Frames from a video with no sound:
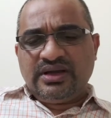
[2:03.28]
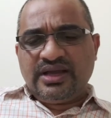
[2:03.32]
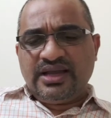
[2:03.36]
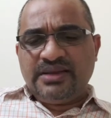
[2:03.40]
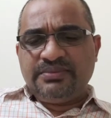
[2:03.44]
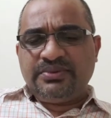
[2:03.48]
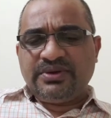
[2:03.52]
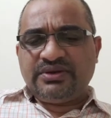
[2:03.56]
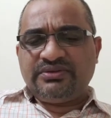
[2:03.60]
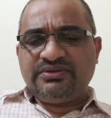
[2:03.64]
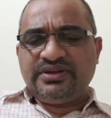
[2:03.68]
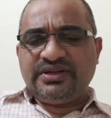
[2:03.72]

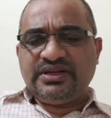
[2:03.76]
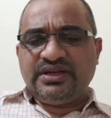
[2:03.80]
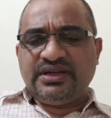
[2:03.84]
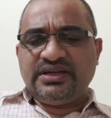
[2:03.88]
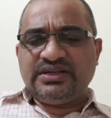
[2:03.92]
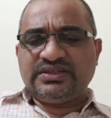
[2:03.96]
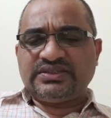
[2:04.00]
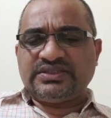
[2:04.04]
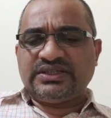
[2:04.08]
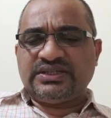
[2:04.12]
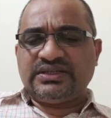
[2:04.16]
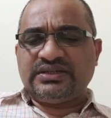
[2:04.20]

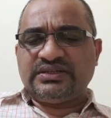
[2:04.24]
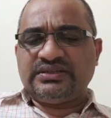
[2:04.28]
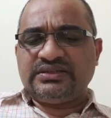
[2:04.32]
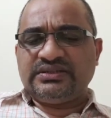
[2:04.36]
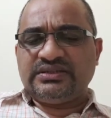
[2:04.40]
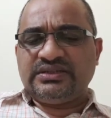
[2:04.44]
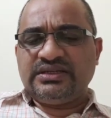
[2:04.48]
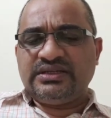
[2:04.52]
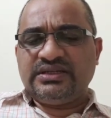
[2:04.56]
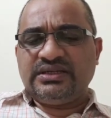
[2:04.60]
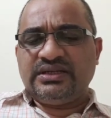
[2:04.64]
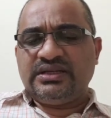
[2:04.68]
hyperventilation.
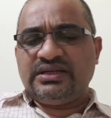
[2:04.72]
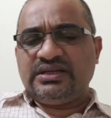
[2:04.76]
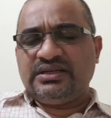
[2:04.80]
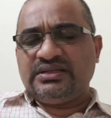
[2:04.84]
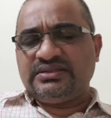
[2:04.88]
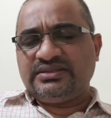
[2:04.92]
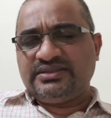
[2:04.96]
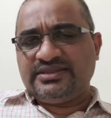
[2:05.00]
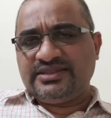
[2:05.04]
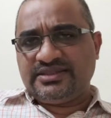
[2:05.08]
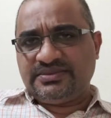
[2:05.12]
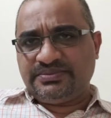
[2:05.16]
Then
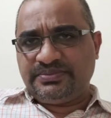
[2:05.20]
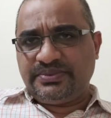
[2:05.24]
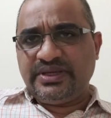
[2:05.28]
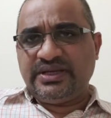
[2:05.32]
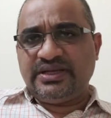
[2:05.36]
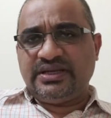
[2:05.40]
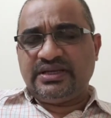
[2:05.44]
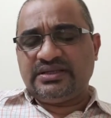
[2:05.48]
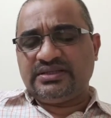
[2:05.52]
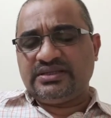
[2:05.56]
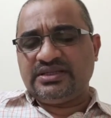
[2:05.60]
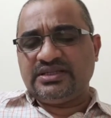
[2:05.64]
chest
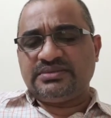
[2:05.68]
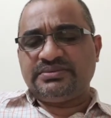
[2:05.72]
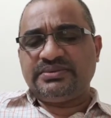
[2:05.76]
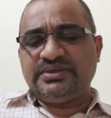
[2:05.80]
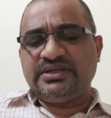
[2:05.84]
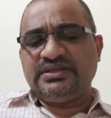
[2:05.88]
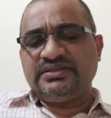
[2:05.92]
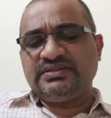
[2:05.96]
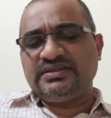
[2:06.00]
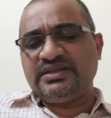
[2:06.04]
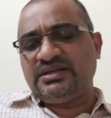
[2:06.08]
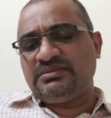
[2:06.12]
pain
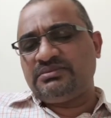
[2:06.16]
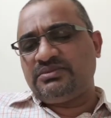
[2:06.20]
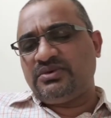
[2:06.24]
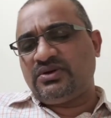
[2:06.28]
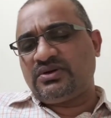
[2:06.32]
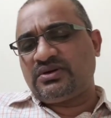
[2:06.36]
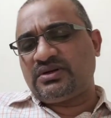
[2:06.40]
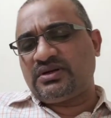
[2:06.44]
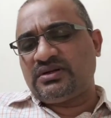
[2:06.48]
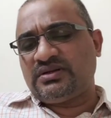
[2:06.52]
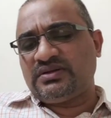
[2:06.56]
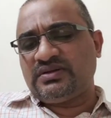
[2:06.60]
is an
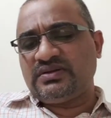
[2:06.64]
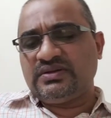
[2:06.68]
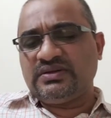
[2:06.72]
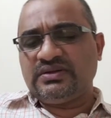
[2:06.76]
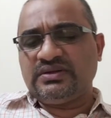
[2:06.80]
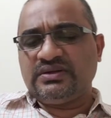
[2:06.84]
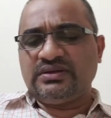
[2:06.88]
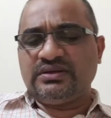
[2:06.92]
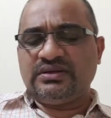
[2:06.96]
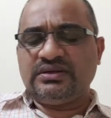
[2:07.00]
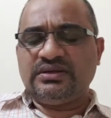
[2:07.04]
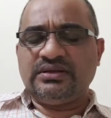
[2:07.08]
important
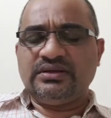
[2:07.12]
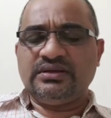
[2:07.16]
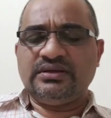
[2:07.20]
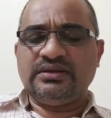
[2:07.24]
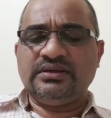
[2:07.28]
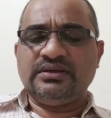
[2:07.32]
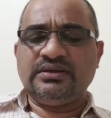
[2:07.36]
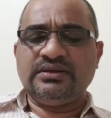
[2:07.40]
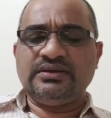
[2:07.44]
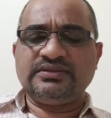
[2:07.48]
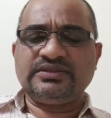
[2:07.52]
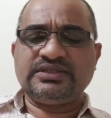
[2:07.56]

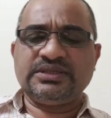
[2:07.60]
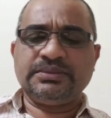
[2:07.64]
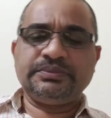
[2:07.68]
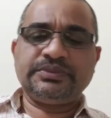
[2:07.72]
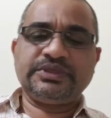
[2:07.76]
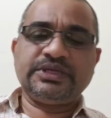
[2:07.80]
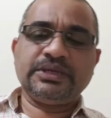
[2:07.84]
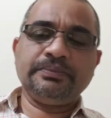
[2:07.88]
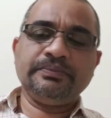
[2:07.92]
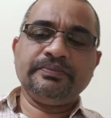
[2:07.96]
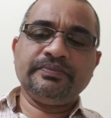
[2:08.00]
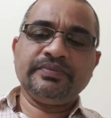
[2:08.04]

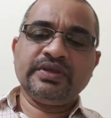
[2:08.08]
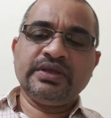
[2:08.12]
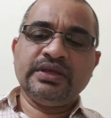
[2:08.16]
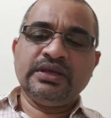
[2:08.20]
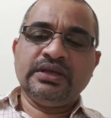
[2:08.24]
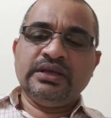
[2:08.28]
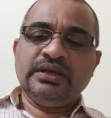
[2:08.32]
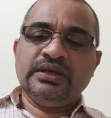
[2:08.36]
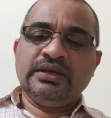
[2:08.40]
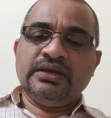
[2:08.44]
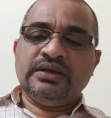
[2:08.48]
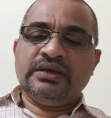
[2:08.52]
symptom.
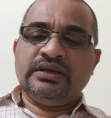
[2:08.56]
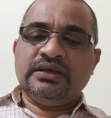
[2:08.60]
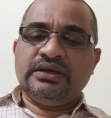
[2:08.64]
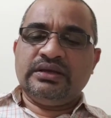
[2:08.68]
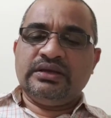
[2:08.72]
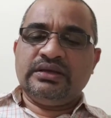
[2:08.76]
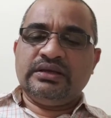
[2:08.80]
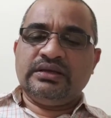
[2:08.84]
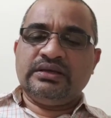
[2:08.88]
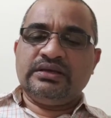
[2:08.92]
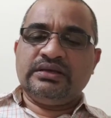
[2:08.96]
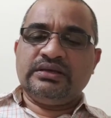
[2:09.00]

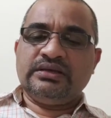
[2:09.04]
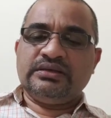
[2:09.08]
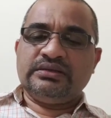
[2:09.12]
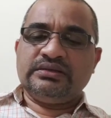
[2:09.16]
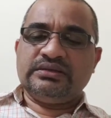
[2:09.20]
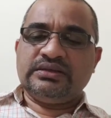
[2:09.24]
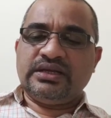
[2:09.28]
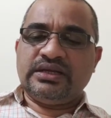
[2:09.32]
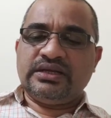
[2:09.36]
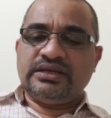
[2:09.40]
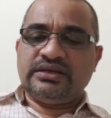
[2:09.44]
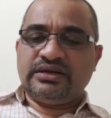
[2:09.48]

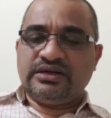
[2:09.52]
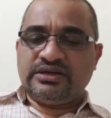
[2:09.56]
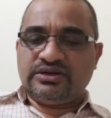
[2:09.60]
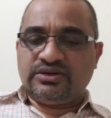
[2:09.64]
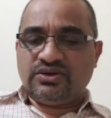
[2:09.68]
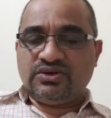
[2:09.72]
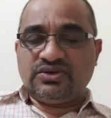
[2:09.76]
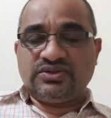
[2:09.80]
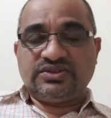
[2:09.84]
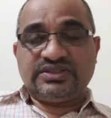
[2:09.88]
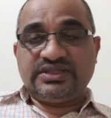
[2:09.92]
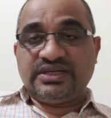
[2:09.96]
Then
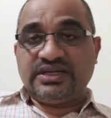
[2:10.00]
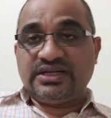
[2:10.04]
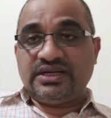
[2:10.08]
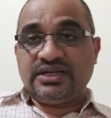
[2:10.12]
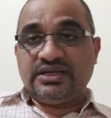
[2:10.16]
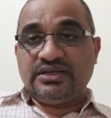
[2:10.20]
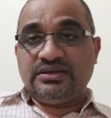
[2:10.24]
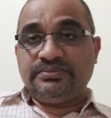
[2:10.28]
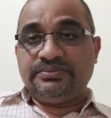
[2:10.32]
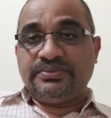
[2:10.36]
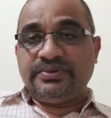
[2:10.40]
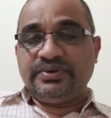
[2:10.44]

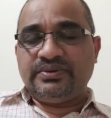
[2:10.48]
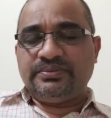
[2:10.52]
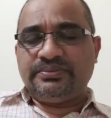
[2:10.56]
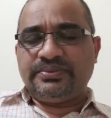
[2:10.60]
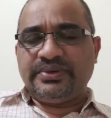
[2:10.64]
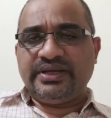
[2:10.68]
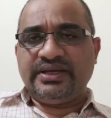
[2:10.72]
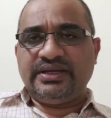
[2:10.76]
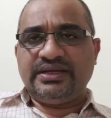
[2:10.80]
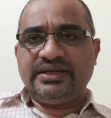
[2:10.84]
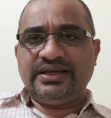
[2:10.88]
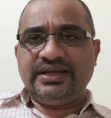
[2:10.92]
retrosternal
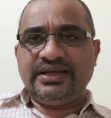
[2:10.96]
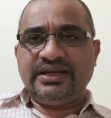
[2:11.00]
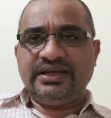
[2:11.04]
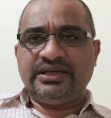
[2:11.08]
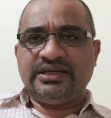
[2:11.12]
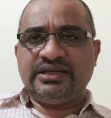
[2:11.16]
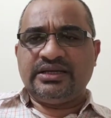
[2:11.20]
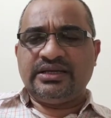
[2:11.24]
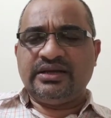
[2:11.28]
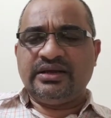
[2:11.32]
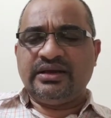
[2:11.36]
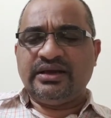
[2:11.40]
pain
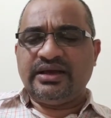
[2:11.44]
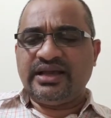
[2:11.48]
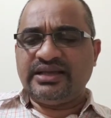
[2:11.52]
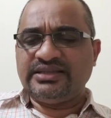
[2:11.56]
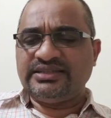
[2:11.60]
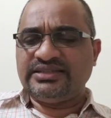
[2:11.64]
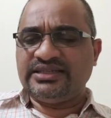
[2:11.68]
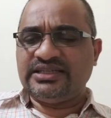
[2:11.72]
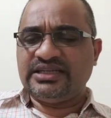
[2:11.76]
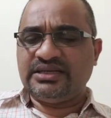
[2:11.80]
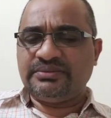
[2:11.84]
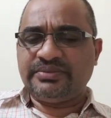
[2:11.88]
like
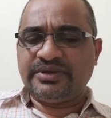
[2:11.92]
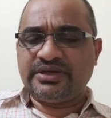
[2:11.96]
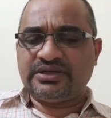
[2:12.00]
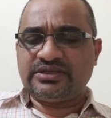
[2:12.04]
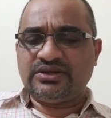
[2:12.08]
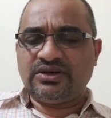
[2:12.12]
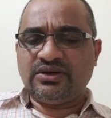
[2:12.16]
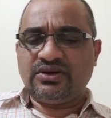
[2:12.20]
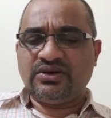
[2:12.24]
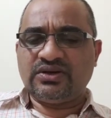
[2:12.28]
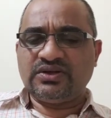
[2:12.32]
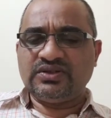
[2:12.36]
angina
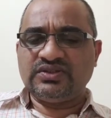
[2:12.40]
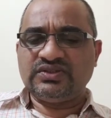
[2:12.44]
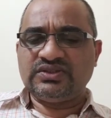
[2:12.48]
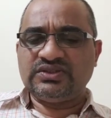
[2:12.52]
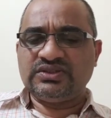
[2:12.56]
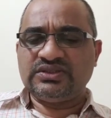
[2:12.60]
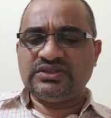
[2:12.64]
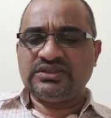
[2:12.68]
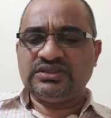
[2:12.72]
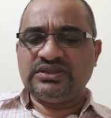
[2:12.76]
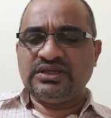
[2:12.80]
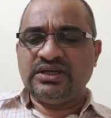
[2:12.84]

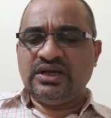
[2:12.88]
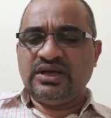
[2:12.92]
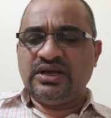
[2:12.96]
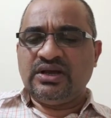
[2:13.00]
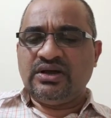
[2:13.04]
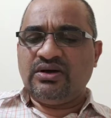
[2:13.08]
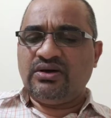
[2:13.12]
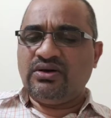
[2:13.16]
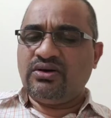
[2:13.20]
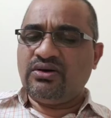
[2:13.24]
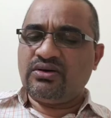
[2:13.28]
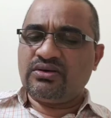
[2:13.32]
pectoris
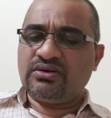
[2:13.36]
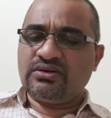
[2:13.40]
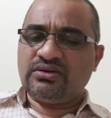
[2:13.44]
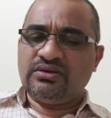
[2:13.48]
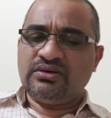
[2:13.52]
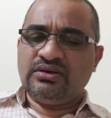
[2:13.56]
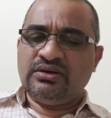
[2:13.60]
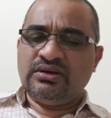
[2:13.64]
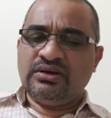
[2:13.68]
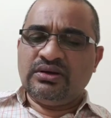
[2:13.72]
or